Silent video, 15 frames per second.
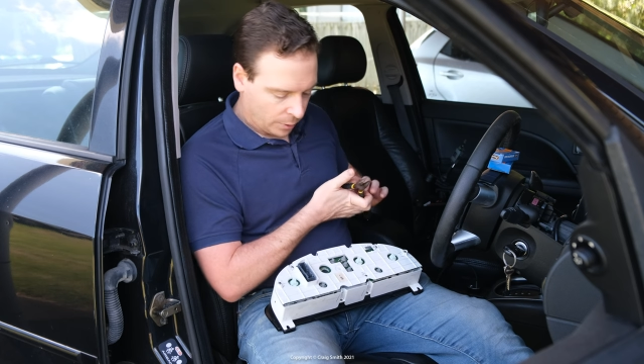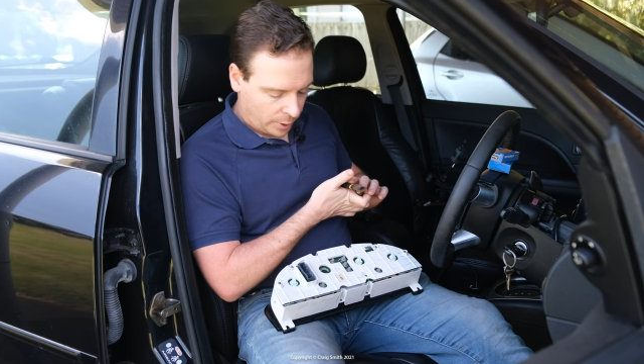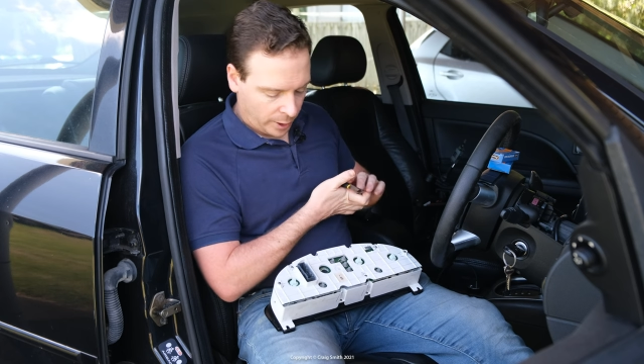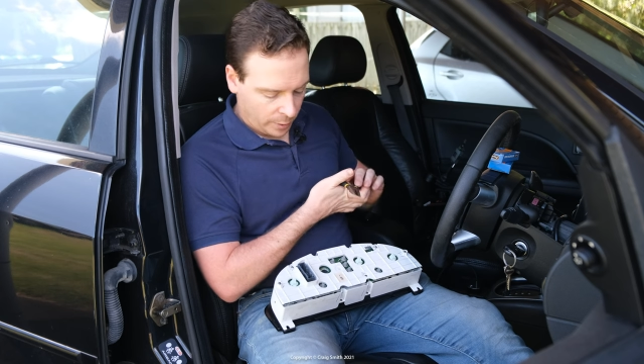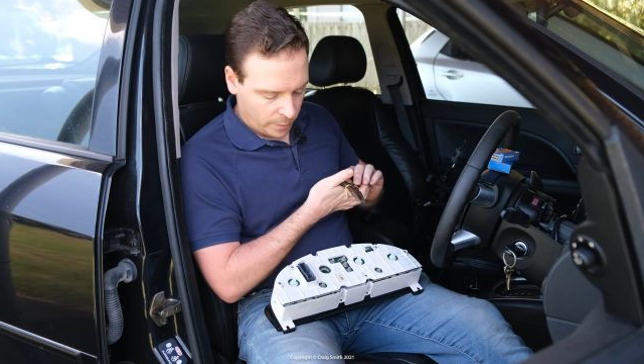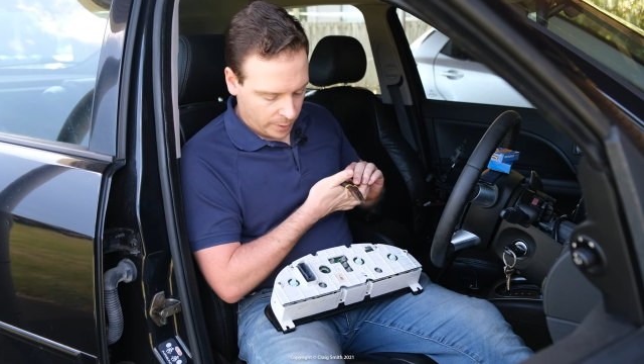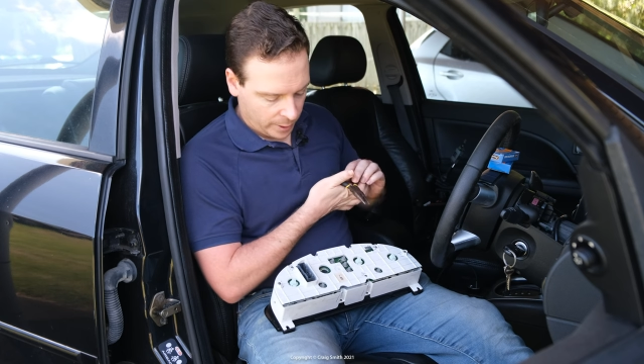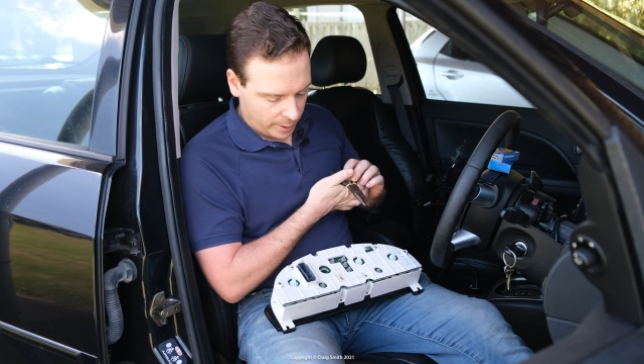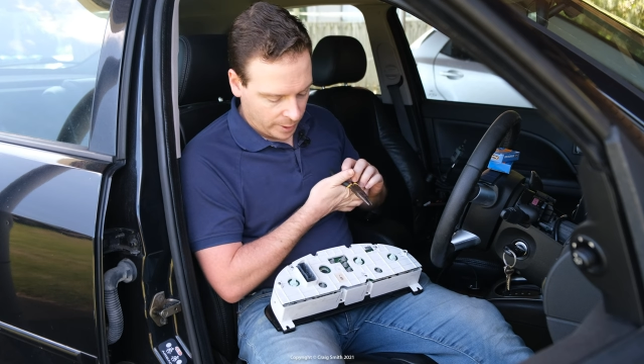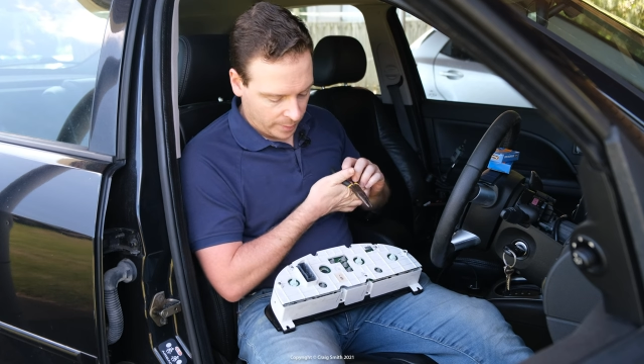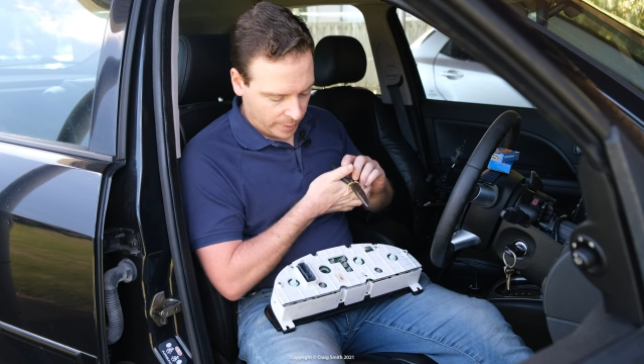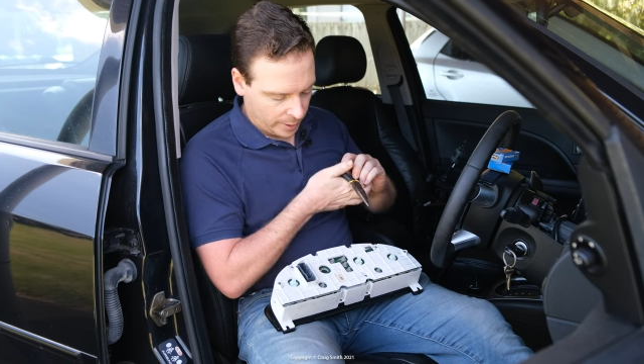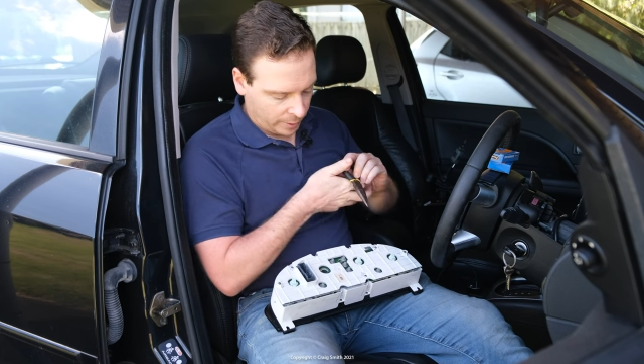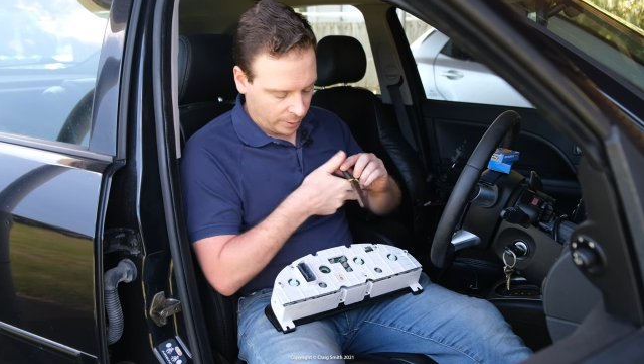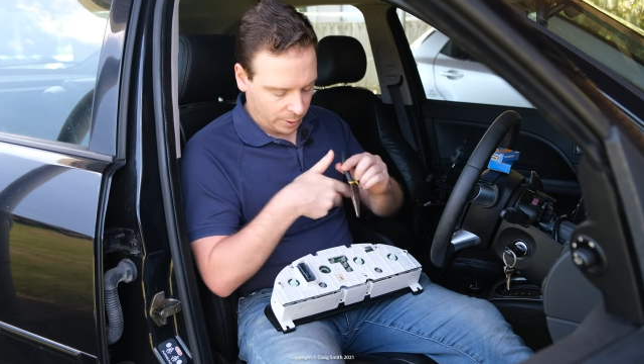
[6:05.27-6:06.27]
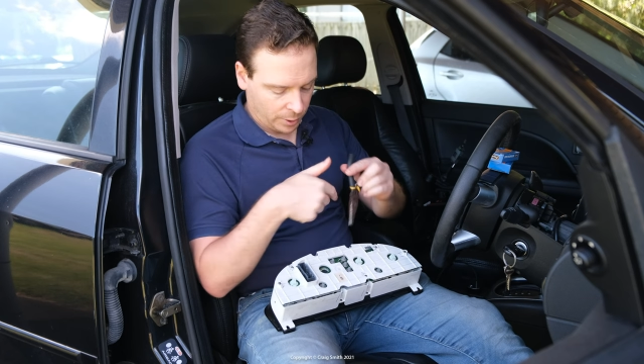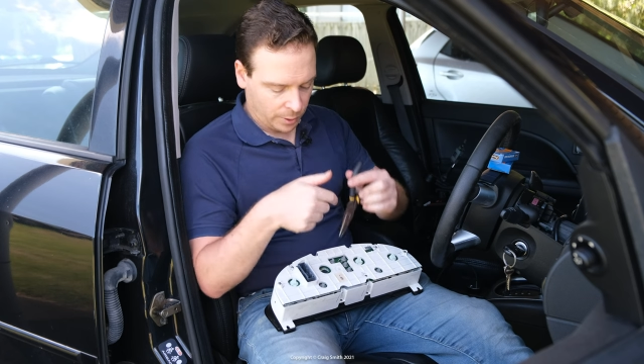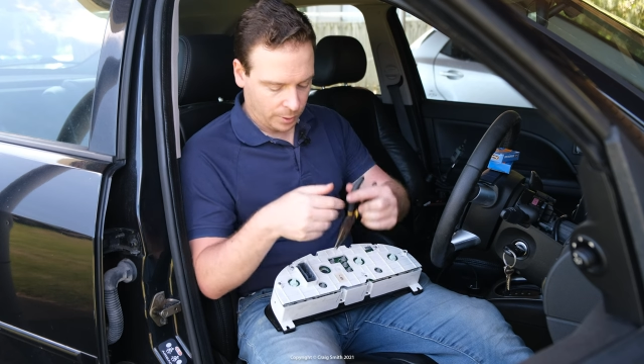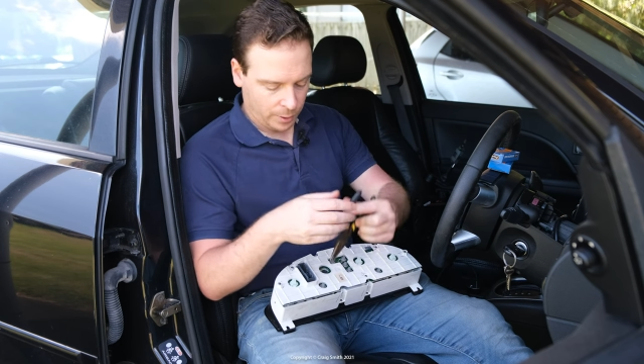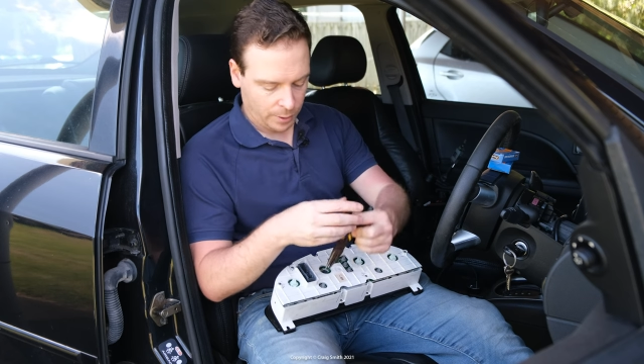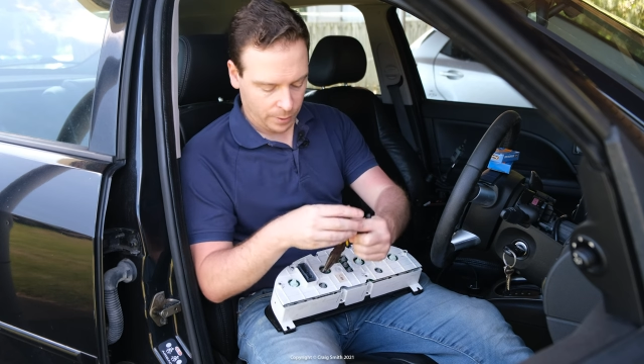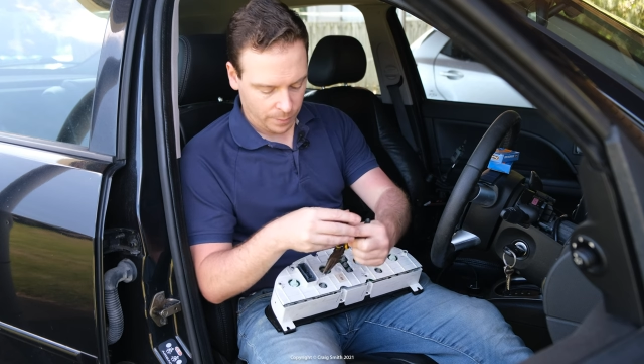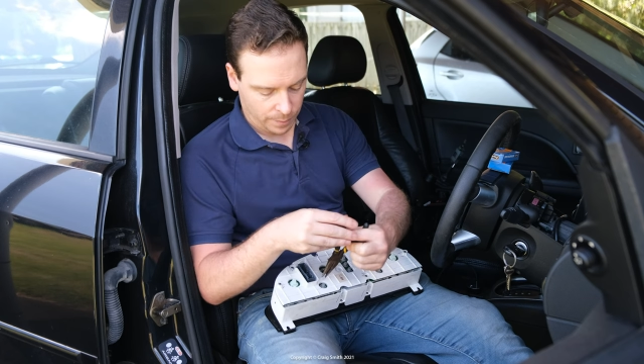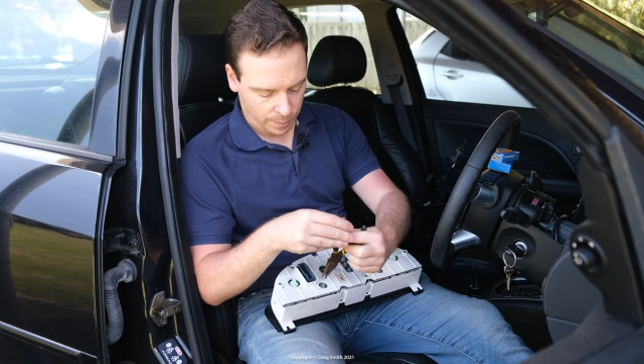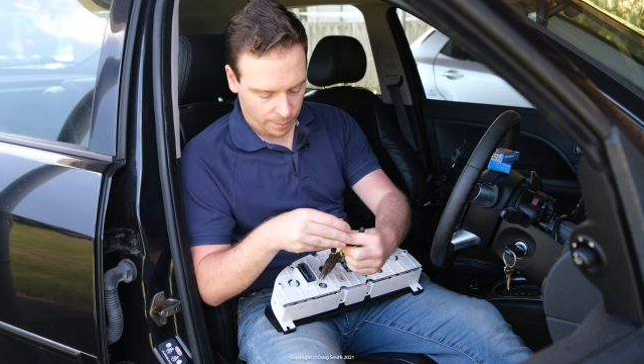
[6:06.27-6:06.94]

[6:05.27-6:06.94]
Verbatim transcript: take one of them out to show you.